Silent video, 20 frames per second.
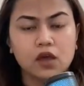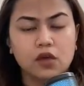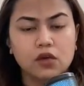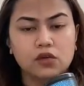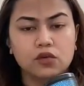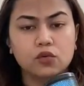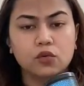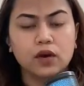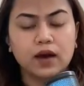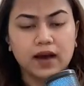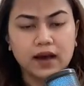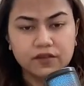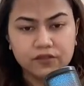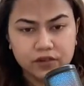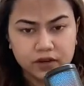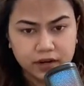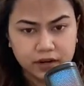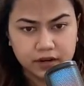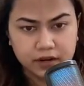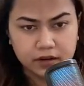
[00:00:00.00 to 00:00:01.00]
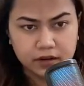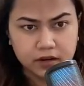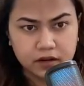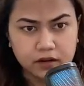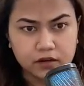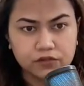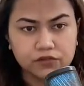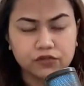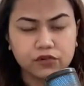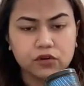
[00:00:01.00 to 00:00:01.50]
You have an
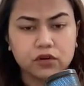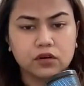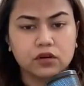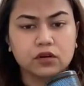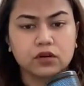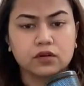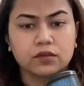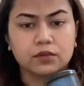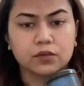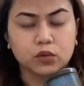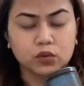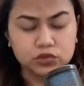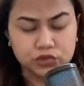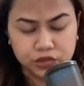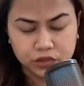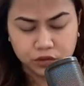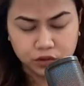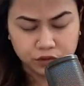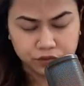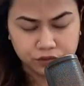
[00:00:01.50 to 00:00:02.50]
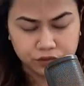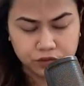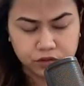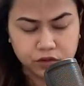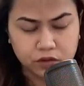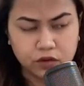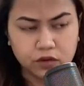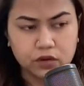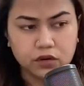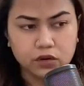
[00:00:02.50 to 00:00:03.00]
idea for a coaching offer
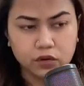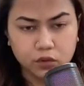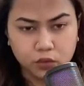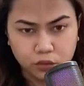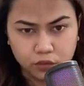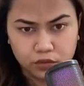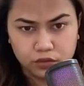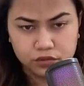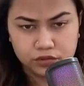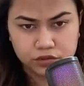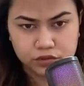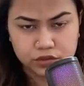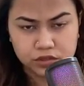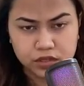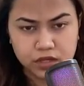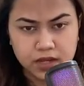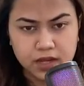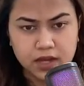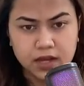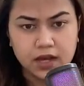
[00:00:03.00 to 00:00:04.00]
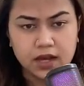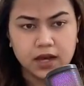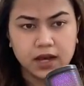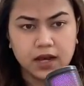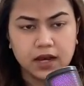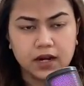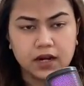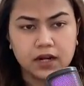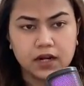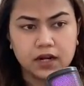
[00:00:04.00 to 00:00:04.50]
or a course,
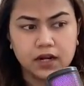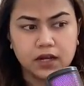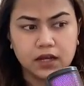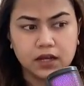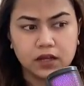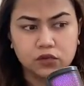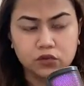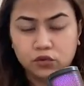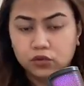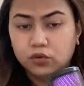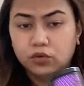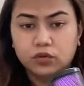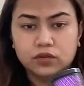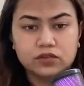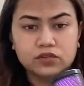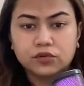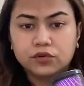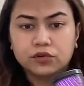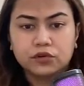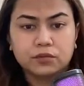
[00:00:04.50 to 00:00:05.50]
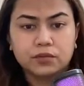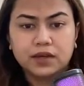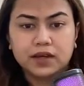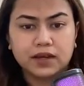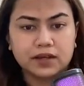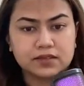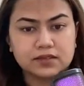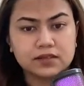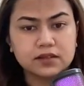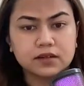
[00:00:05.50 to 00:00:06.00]
and you know it's going to be
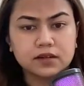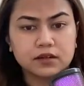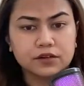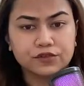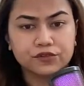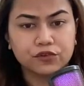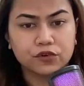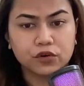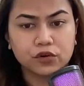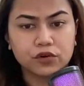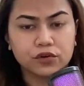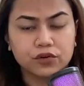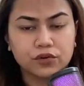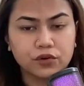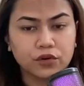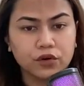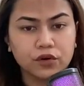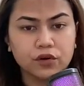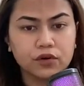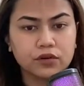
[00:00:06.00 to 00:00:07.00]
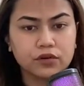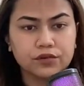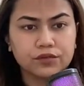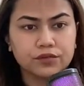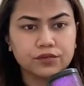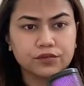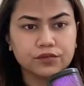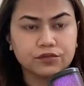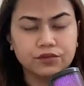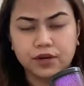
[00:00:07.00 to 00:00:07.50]
excellent for your
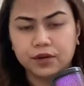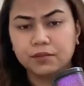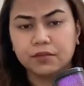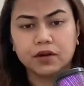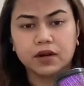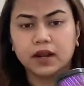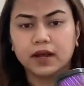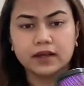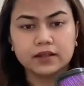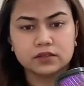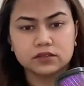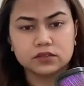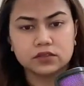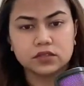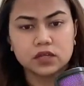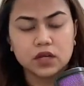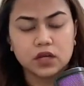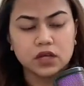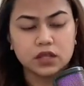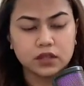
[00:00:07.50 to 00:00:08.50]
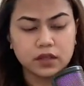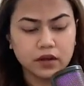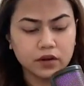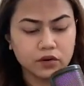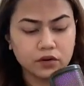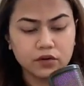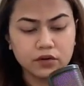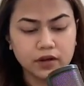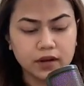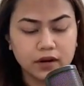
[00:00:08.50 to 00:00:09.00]
dream clients. They're
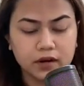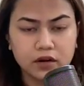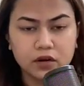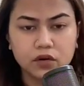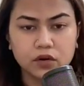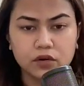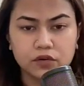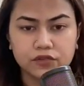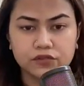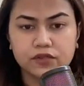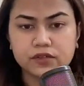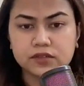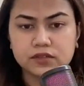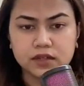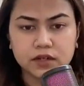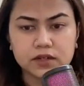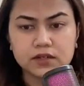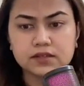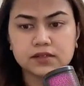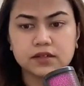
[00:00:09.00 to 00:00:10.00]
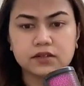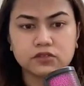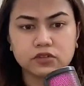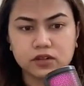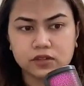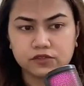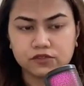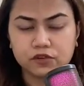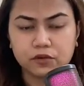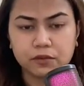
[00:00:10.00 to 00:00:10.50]
going to get a lot of results and
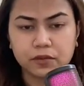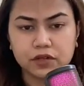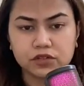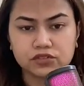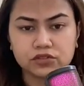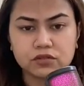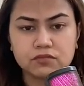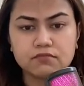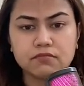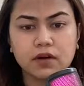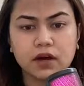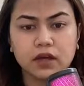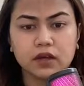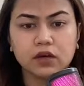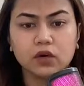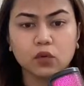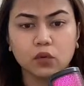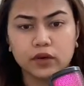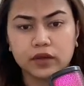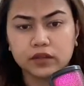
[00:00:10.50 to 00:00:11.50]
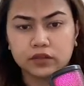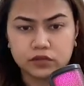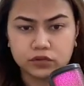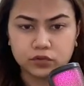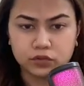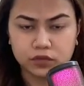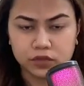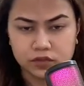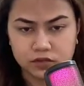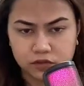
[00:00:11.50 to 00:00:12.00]
transformation by going
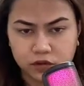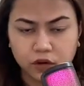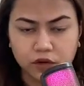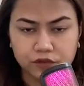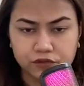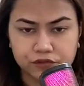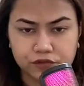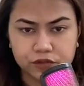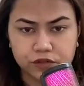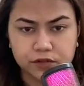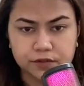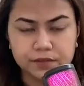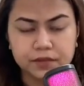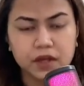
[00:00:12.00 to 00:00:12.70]
through this offer.